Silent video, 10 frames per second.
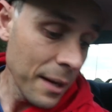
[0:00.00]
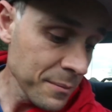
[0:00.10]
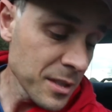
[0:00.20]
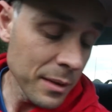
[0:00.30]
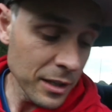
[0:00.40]

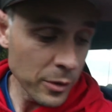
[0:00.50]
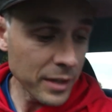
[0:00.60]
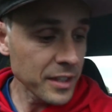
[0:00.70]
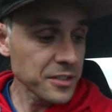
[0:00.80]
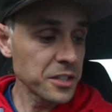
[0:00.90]
Some other quick
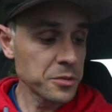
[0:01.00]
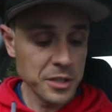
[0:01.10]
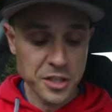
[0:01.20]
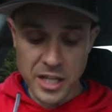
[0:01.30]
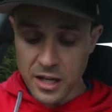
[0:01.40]
things I just wanted
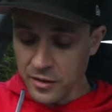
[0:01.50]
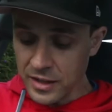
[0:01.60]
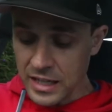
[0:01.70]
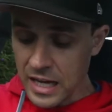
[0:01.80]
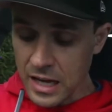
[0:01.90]
to share on the
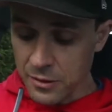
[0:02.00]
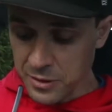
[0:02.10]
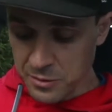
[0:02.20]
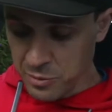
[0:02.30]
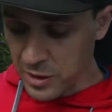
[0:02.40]
car
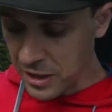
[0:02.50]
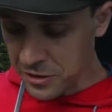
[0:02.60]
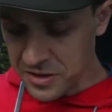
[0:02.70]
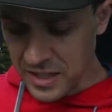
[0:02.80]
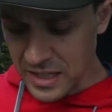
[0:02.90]
was pretty
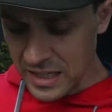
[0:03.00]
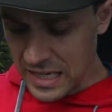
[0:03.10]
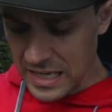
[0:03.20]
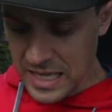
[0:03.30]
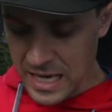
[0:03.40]
interesting.
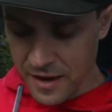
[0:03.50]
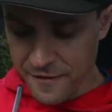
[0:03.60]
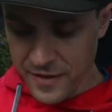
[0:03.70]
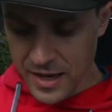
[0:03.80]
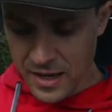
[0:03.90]
In there, I
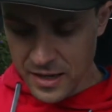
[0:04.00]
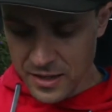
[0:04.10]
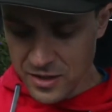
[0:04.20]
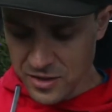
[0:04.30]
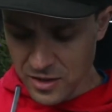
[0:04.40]

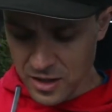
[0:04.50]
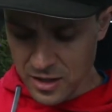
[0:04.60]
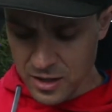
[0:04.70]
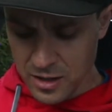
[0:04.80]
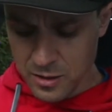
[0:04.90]
found
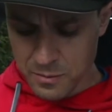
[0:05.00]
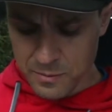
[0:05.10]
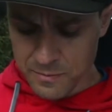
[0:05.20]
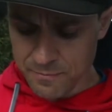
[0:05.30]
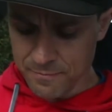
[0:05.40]

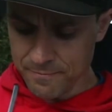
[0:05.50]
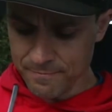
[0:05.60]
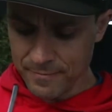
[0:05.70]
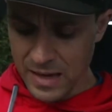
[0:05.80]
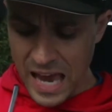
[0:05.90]
some
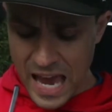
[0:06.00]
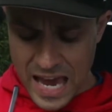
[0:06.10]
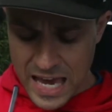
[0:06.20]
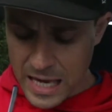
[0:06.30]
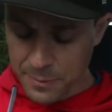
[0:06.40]

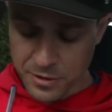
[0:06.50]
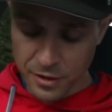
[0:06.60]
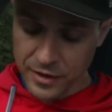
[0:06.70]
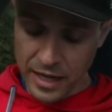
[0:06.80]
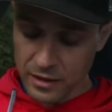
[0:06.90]
heaps
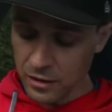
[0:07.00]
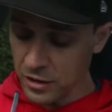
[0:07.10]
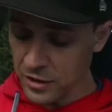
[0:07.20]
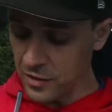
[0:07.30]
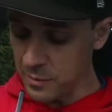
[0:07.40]
of
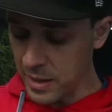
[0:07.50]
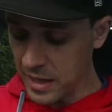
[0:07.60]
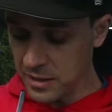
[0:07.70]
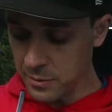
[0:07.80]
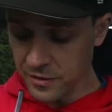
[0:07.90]
catalogs for the
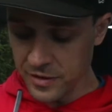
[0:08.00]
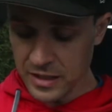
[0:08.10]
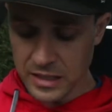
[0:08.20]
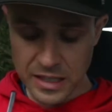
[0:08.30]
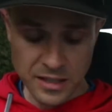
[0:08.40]
parts that have been
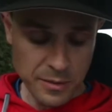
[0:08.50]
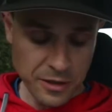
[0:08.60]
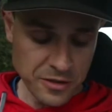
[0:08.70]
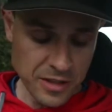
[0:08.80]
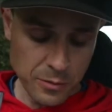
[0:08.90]
fitted, and some
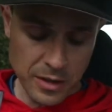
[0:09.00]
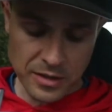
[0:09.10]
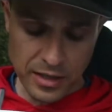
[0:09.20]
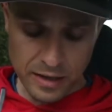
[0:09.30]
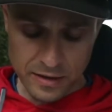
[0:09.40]
interesting
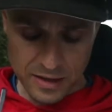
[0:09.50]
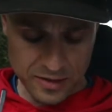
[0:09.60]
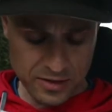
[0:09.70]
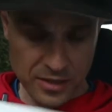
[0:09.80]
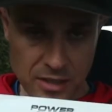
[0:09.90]
ones like this